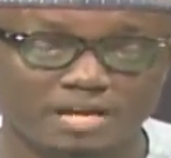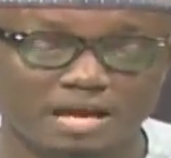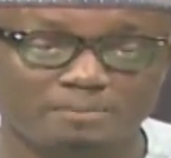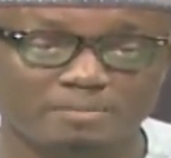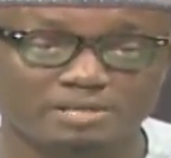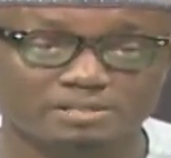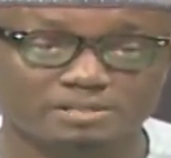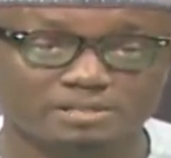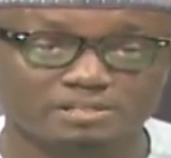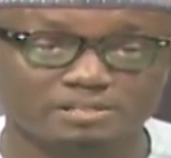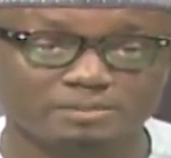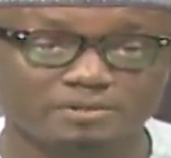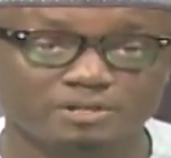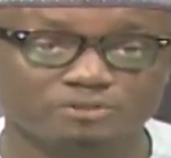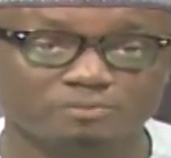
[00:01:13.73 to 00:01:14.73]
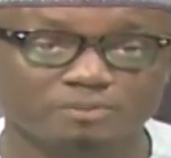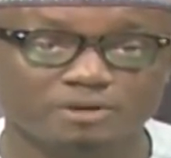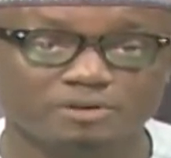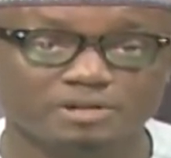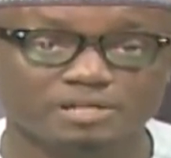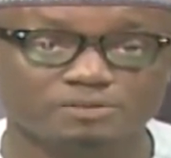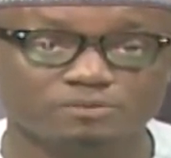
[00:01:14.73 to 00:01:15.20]
Ambassador Jameel
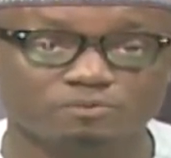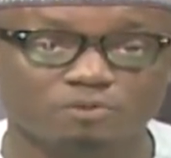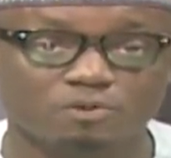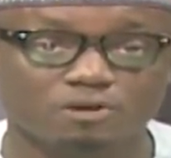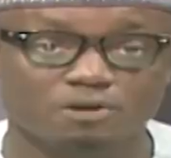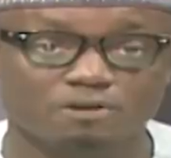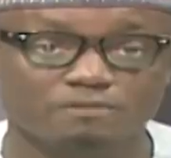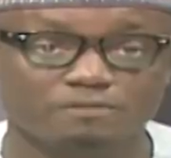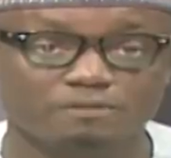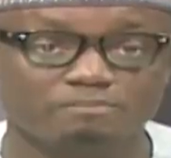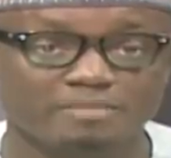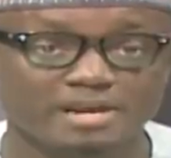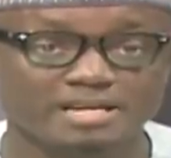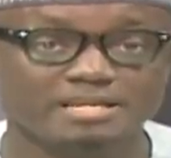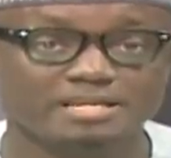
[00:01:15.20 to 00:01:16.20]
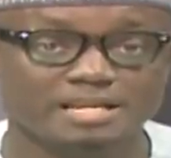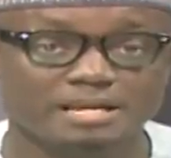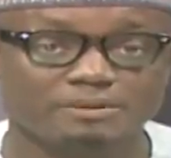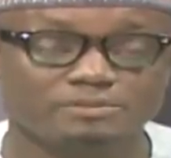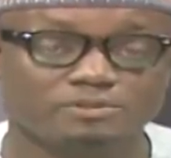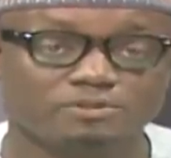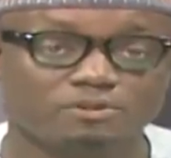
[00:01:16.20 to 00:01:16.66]
Zubairu is one of the many
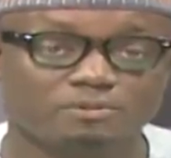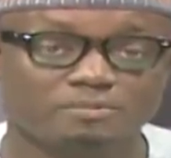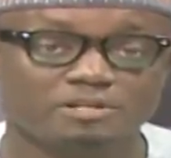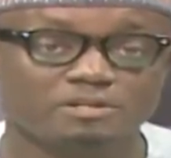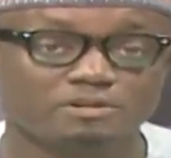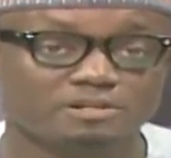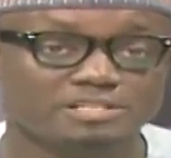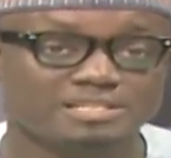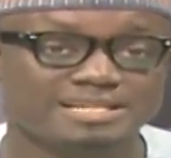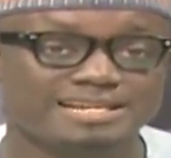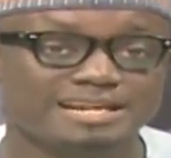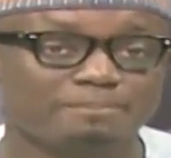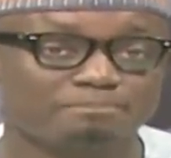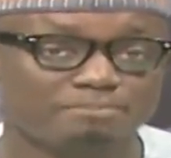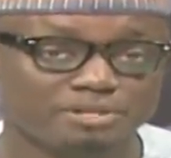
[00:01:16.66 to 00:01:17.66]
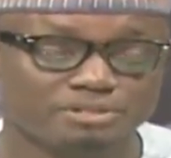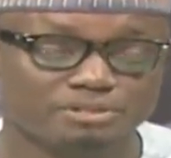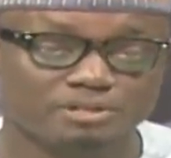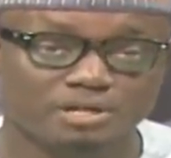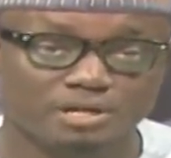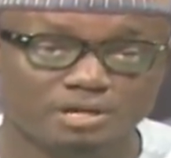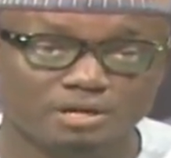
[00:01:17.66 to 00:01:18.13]
names nursing an
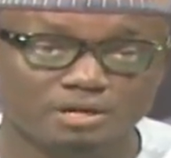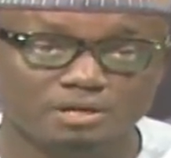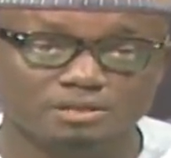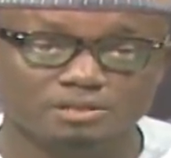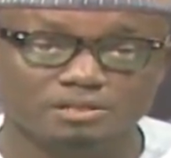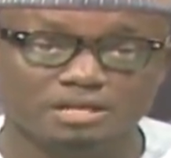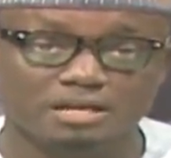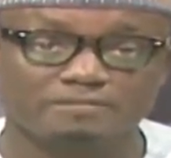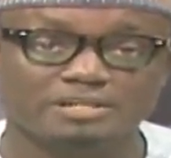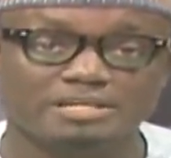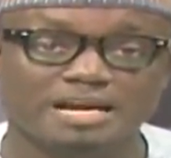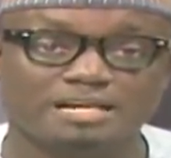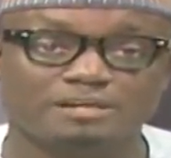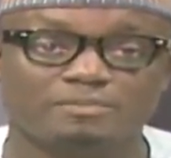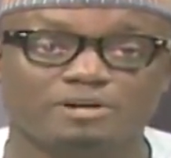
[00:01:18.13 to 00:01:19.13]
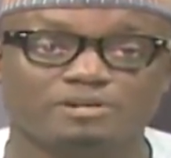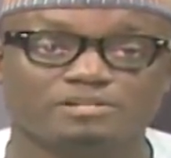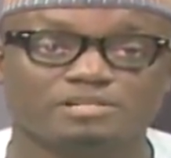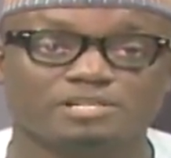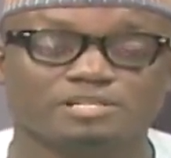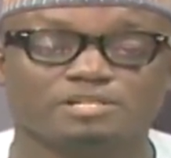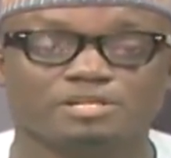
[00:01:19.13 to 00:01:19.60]
ambition to govern Adamawa
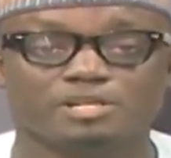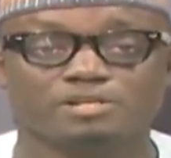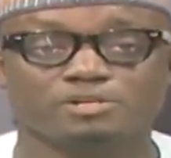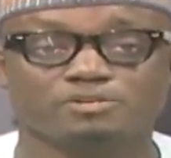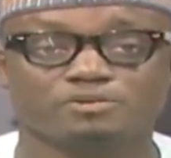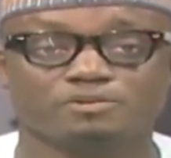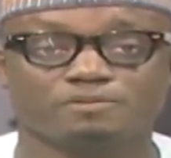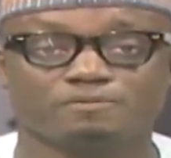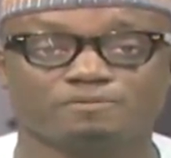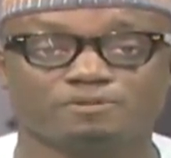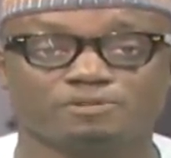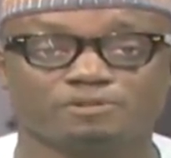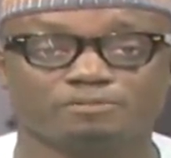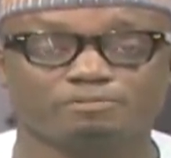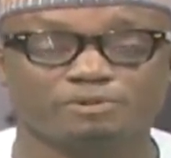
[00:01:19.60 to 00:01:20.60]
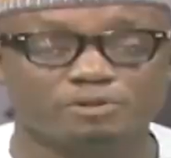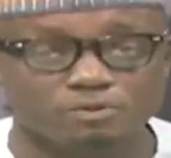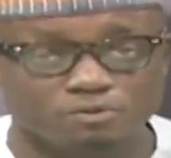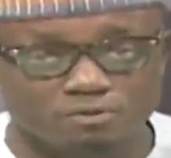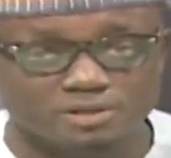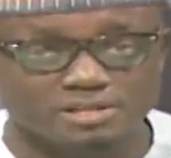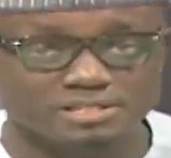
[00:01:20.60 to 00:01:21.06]
State into the future. But
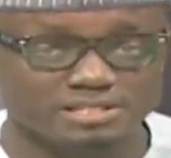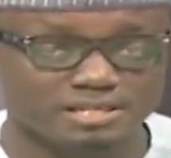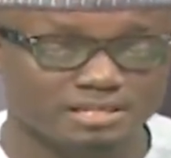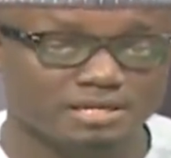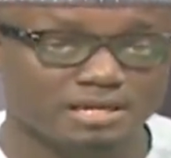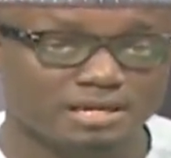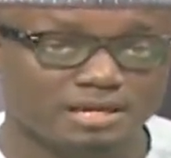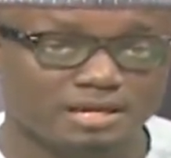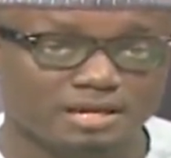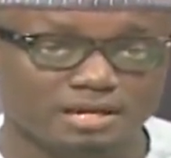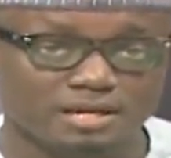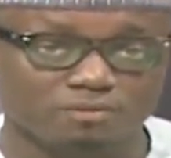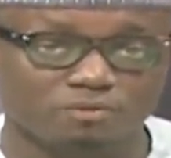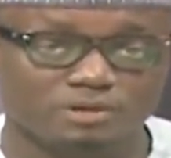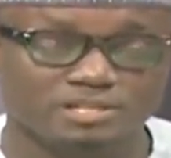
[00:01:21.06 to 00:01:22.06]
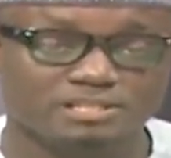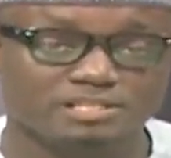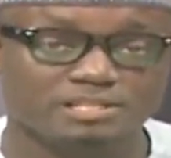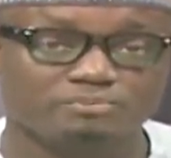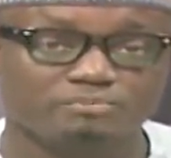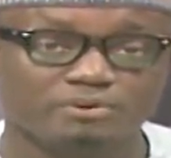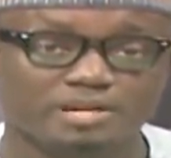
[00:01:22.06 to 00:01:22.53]
who is he and what is
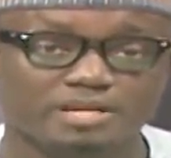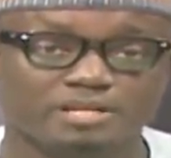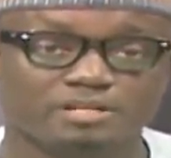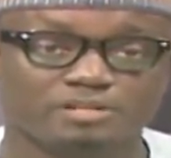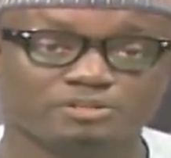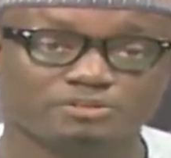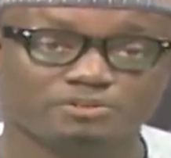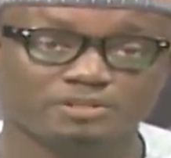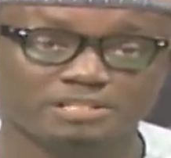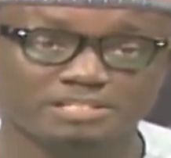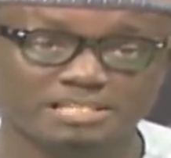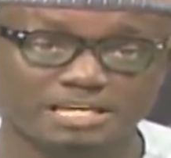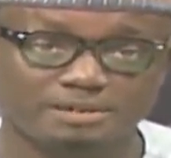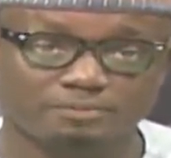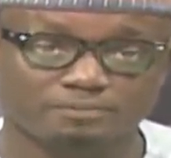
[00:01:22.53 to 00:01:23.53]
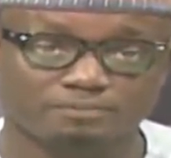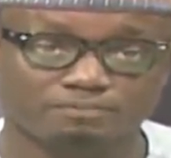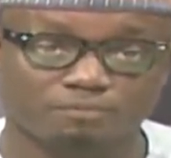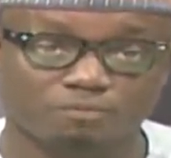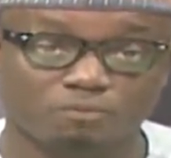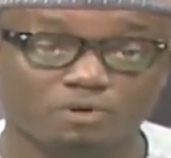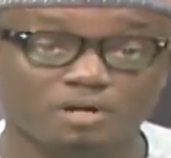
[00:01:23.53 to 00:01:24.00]
he bringing to the table?
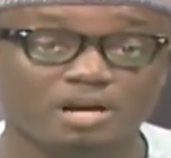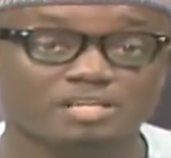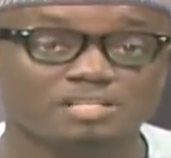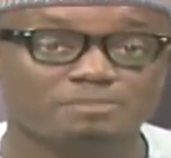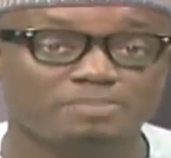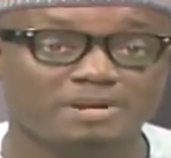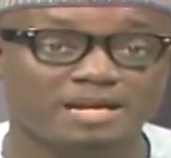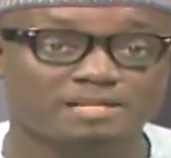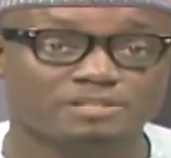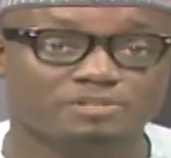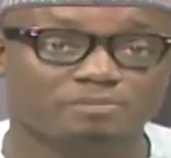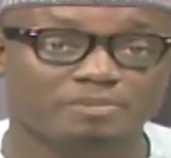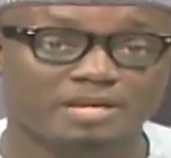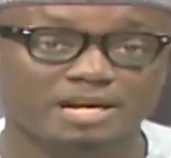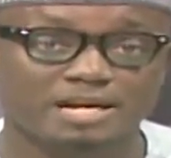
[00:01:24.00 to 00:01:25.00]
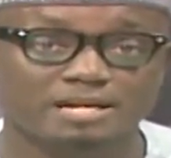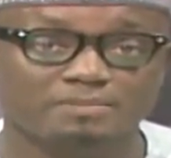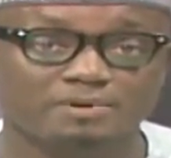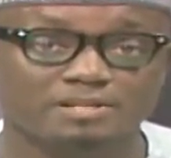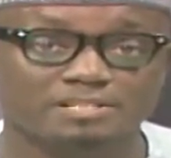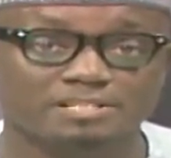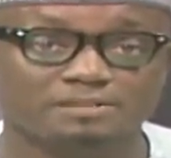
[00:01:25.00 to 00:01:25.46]
What are his plans to make
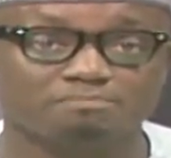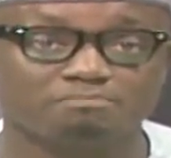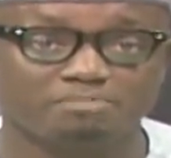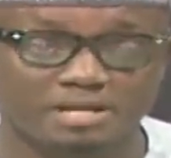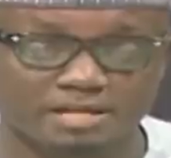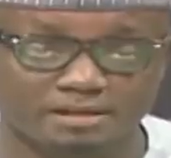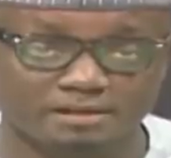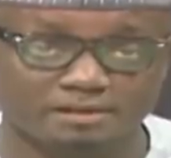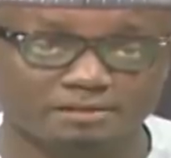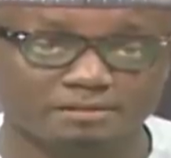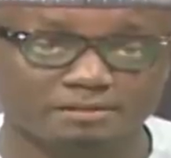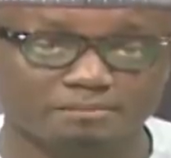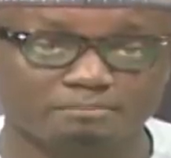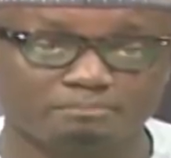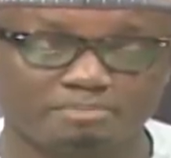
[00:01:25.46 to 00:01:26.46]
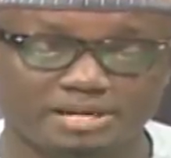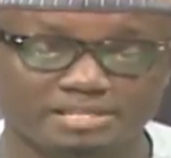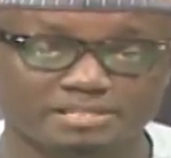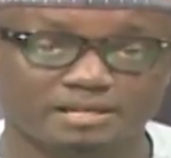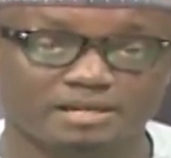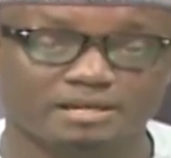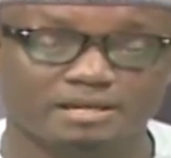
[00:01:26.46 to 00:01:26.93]
Adamawa State bigger,
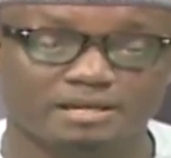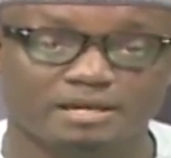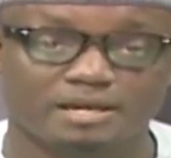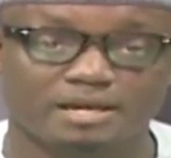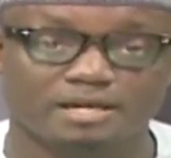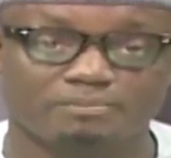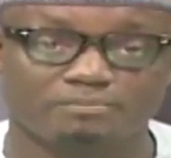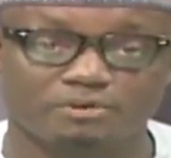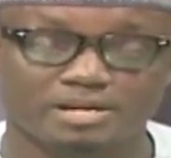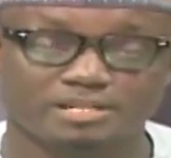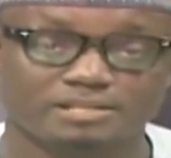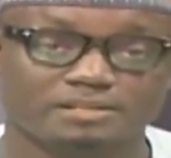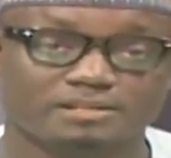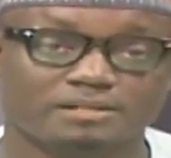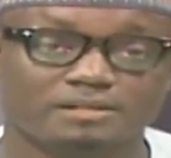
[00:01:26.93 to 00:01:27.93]
better and brighter?